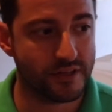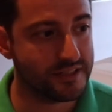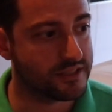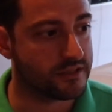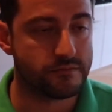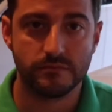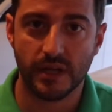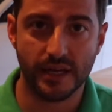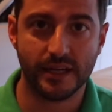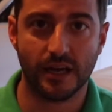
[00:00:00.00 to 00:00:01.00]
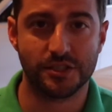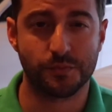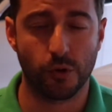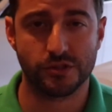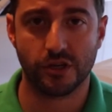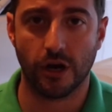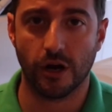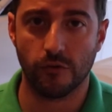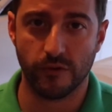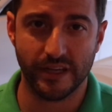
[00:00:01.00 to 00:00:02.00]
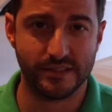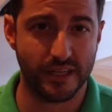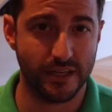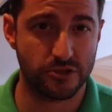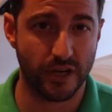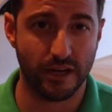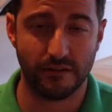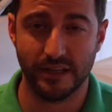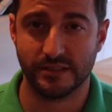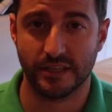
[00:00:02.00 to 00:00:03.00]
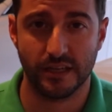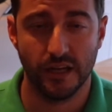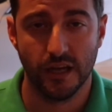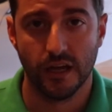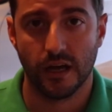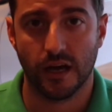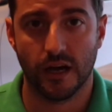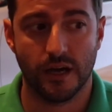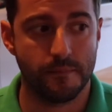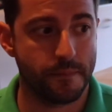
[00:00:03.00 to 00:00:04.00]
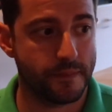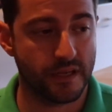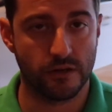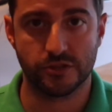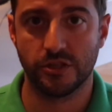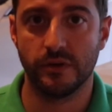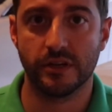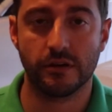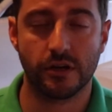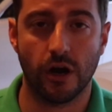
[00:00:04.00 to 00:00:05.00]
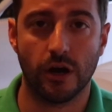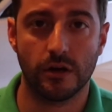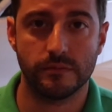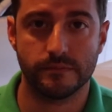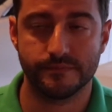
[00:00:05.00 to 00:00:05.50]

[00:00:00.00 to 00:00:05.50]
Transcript: into any kind of sports car, racing, drag racing, tuning your car.